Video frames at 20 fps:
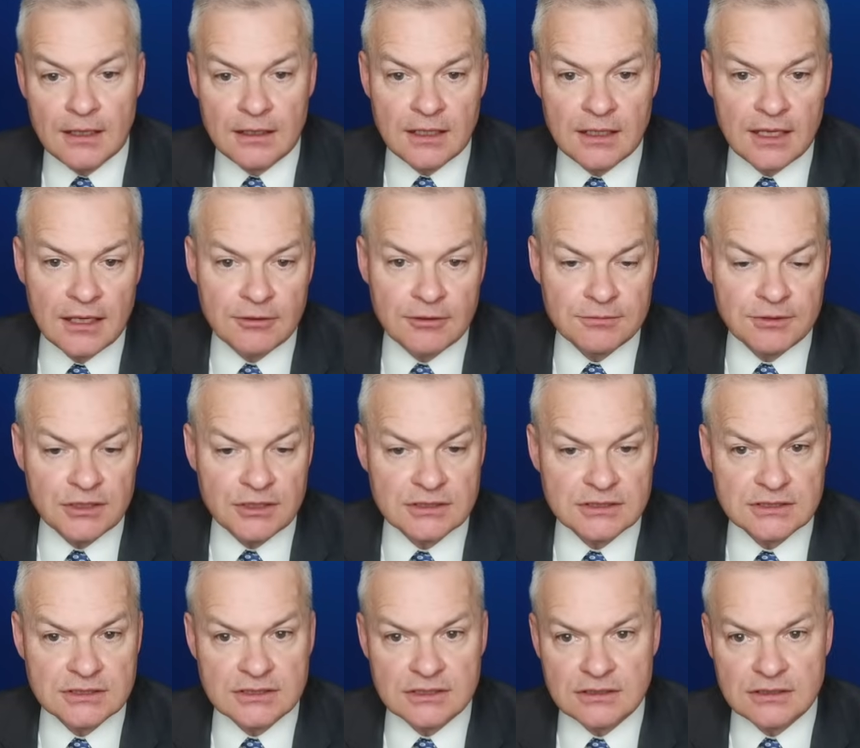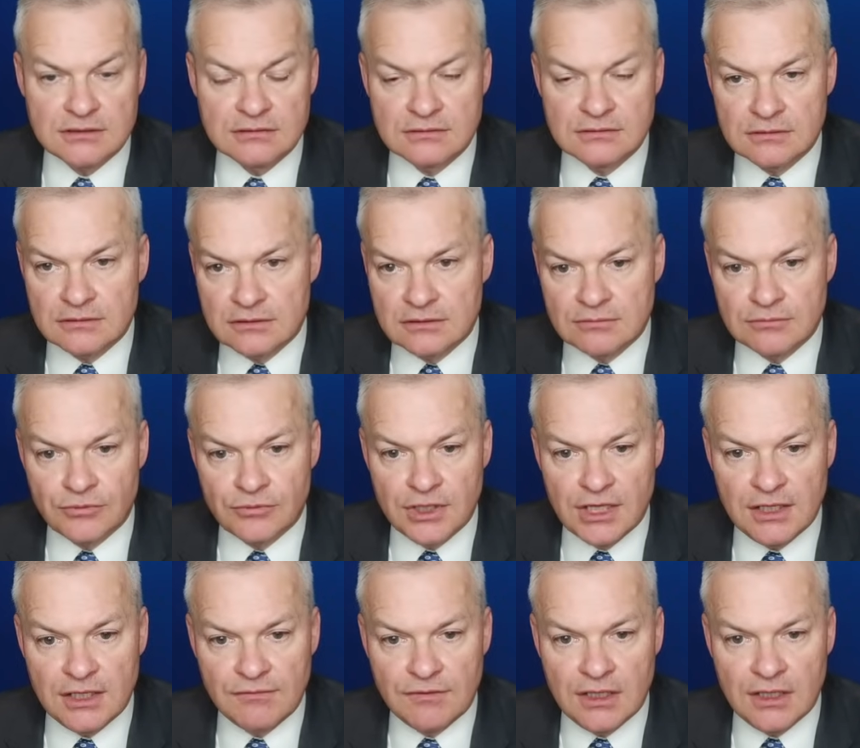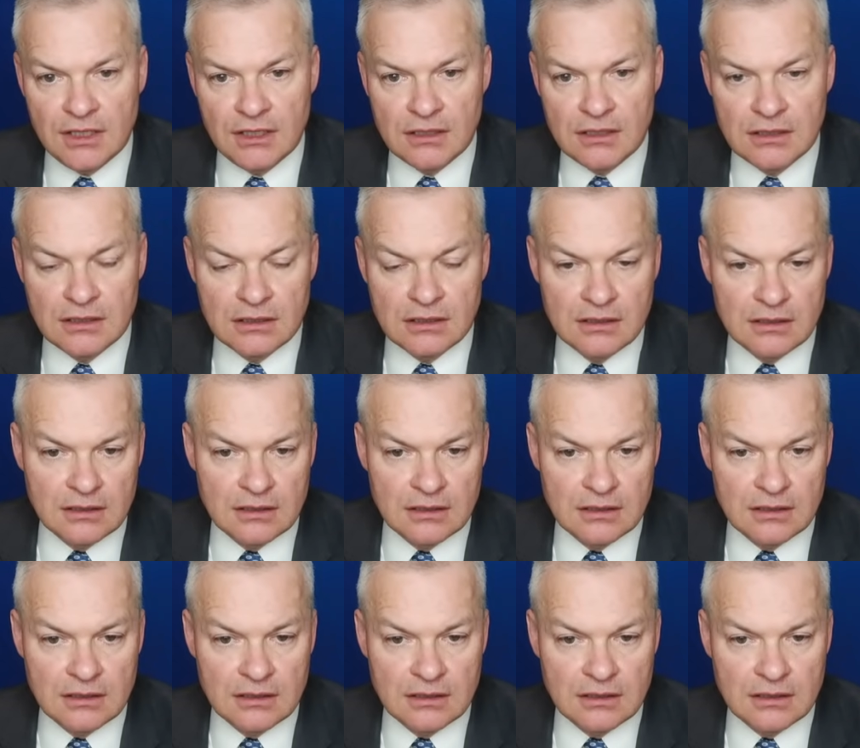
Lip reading: Now, opponent still bravely